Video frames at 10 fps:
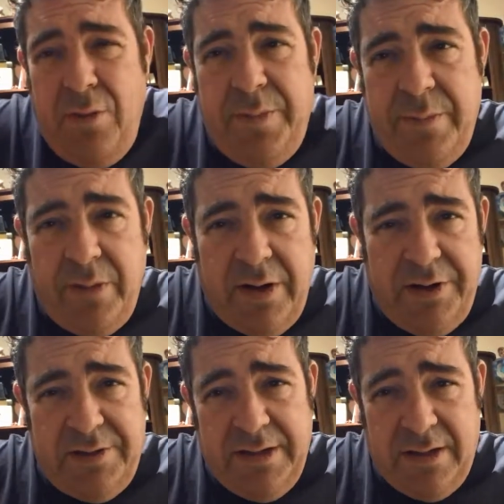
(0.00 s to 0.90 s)
people are
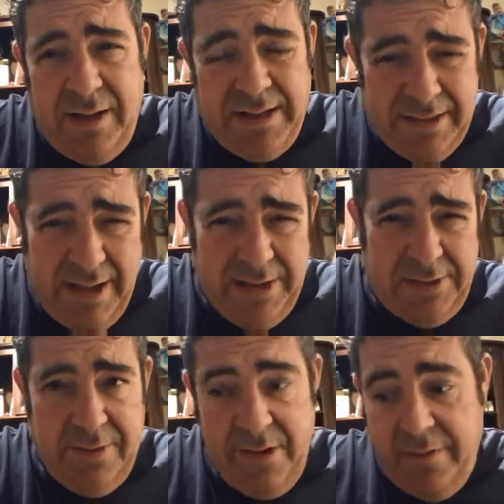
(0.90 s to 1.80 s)
interested in collecting the
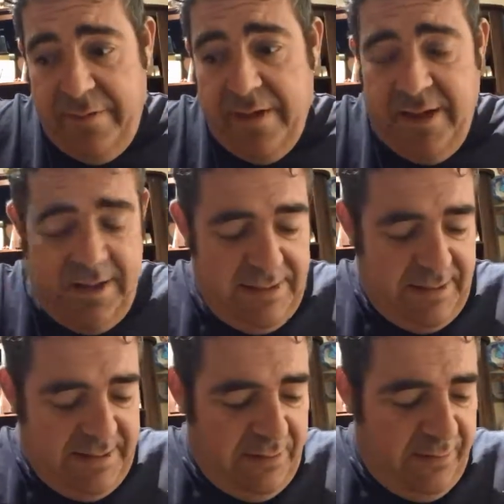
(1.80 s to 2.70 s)
history of.
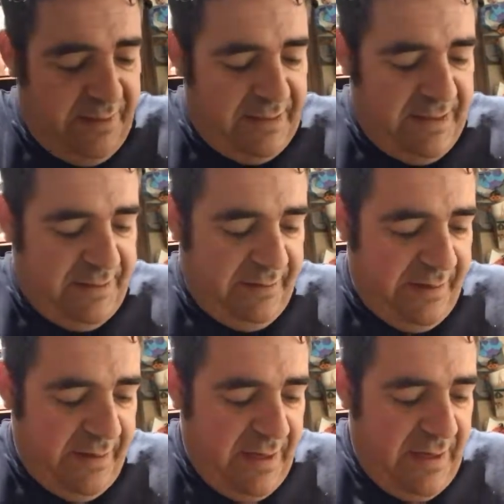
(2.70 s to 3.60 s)
It's a nice little piece of
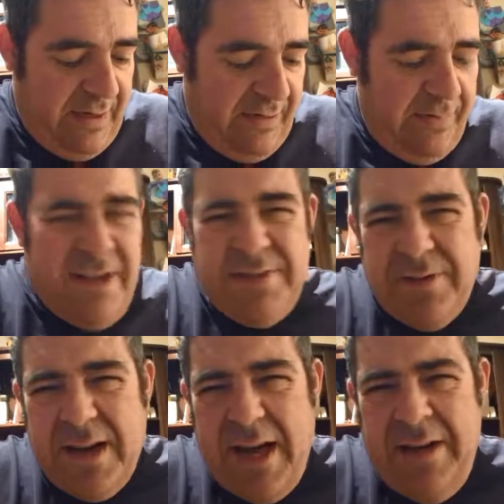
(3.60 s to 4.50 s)
history. Now, the rest
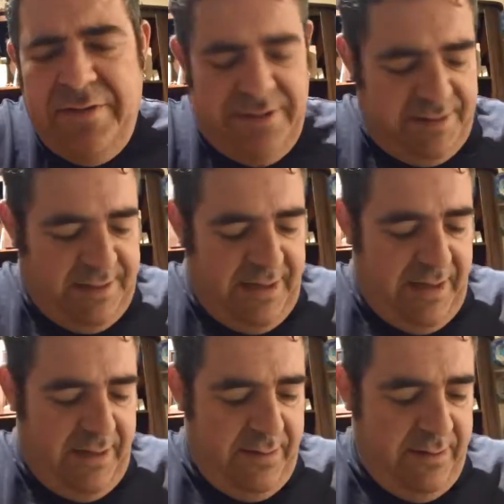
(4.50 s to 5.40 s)
were kind of just
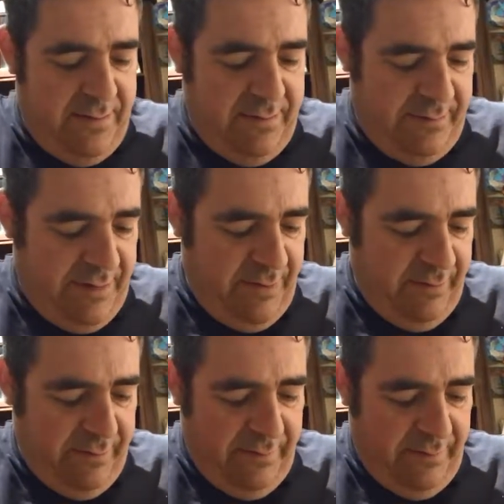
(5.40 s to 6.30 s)

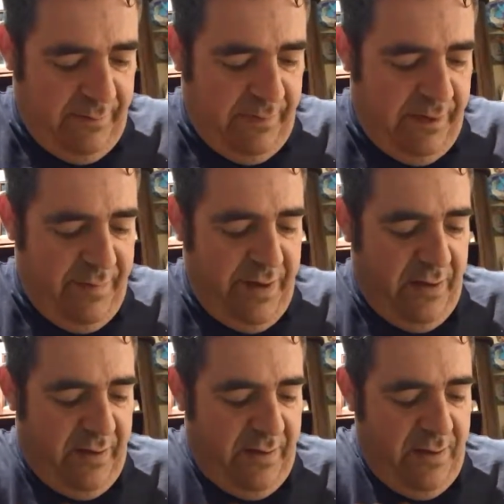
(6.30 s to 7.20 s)
your
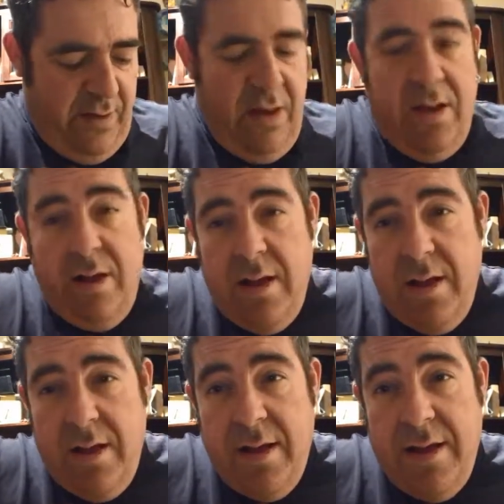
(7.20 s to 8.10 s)
run-of-the-mill,
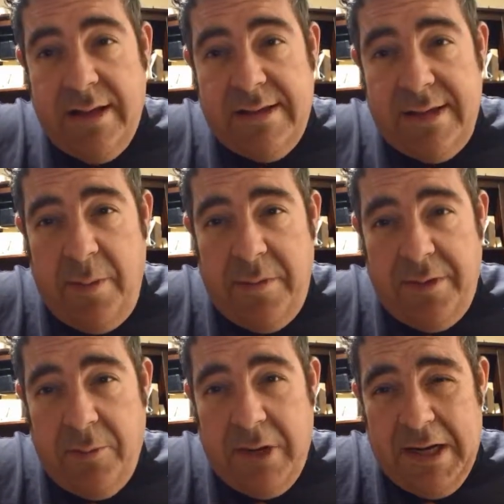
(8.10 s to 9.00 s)

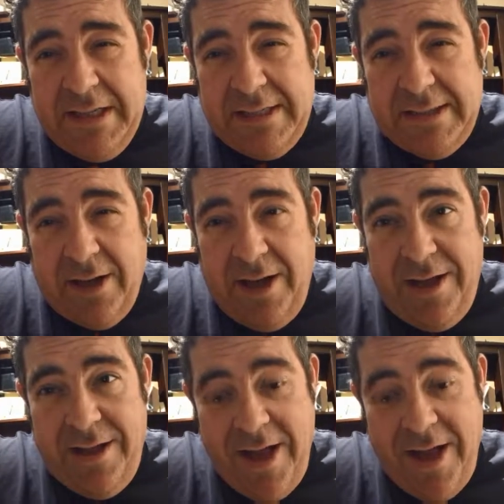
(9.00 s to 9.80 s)
except the one I just saw.